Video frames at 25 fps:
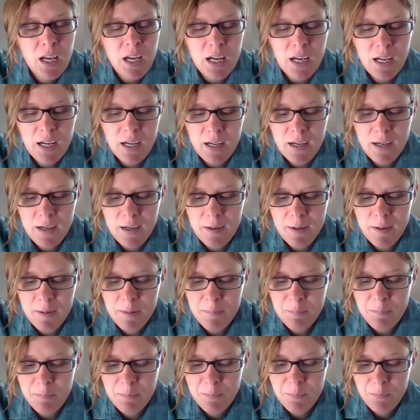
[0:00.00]

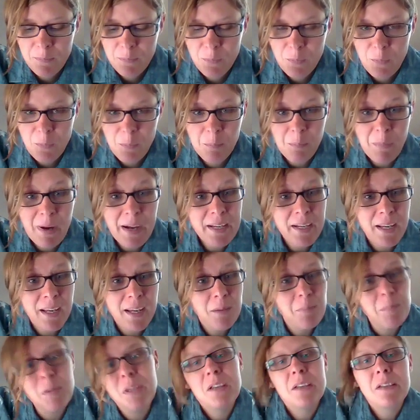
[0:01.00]
Um, my
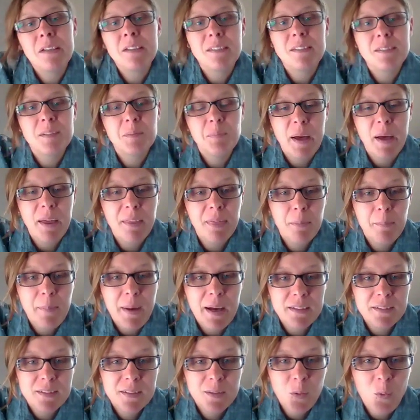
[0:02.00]
name is Beth
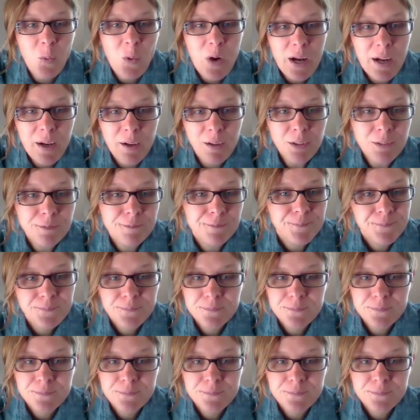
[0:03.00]
Matson-Weil,